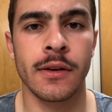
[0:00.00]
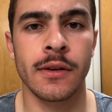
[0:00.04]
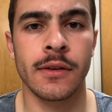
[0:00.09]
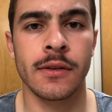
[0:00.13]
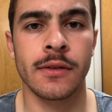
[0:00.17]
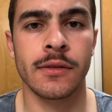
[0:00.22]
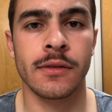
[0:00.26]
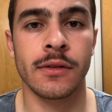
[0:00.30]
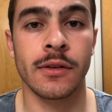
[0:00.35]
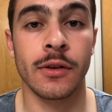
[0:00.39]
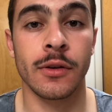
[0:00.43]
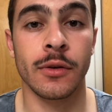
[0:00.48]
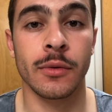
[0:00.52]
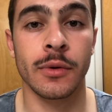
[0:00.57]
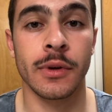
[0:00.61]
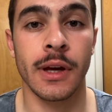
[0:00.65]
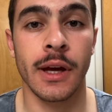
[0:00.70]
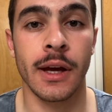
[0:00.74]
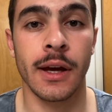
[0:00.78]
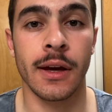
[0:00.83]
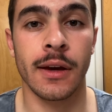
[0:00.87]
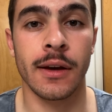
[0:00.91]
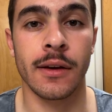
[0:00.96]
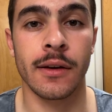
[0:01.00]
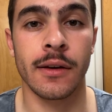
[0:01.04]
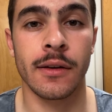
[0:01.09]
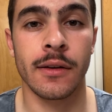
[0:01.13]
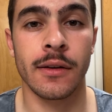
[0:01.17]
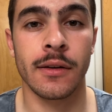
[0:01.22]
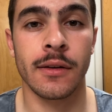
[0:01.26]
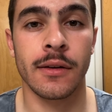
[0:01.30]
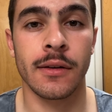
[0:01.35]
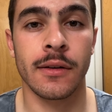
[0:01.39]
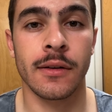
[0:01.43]
So yeah,
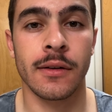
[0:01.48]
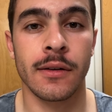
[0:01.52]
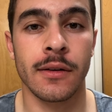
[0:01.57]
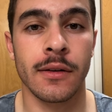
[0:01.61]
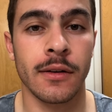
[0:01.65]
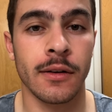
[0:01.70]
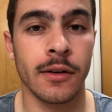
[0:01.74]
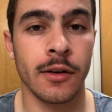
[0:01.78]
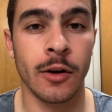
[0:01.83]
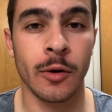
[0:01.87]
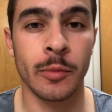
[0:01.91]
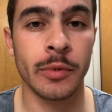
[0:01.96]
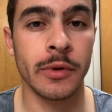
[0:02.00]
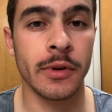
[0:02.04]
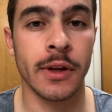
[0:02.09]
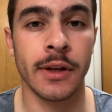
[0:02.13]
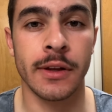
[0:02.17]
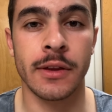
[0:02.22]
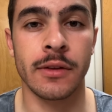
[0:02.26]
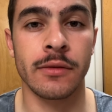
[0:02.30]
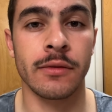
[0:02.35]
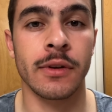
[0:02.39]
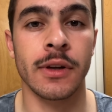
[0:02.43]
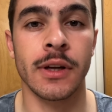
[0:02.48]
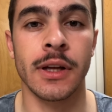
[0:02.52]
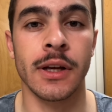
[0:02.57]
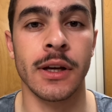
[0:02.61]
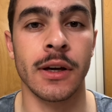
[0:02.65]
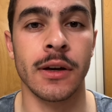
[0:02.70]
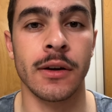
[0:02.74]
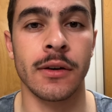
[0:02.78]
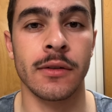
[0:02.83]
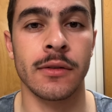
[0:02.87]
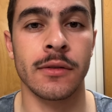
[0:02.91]
hope you liked the
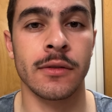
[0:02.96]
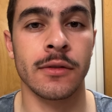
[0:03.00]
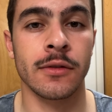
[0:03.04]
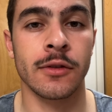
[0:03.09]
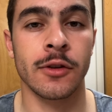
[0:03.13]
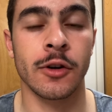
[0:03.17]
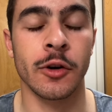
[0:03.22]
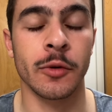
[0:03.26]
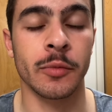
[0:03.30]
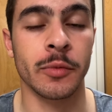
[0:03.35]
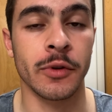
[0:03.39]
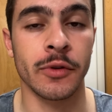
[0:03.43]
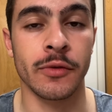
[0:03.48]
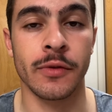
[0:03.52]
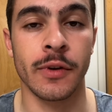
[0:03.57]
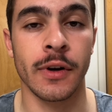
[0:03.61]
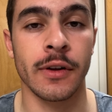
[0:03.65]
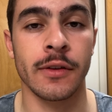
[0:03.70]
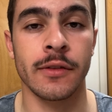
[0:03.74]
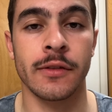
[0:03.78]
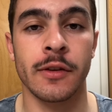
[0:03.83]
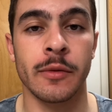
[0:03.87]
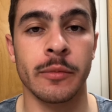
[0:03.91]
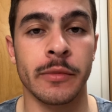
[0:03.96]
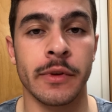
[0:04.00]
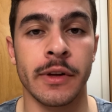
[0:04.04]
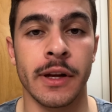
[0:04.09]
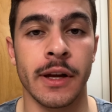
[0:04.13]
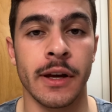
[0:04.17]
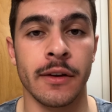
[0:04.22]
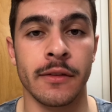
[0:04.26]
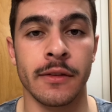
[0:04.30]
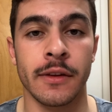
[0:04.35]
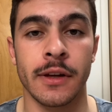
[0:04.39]
video. Hope you found something
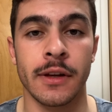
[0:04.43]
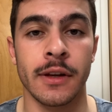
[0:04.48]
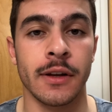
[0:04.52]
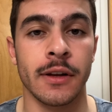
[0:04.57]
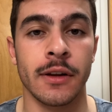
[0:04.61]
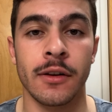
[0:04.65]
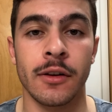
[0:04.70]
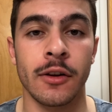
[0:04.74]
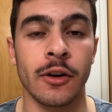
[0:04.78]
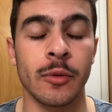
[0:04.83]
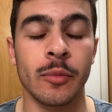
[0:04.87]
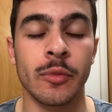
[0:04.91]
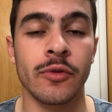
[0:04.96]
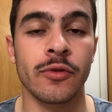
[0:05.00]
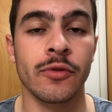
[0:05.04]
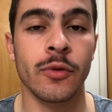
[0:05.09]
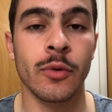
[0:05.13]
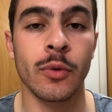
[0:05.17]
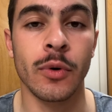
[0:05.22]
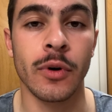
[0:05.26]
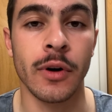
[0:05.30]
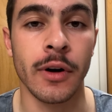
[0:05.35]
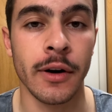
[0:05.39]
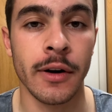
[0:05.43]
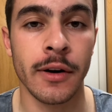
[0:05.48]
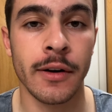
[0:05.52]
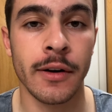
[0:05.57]
out that you didn't know before.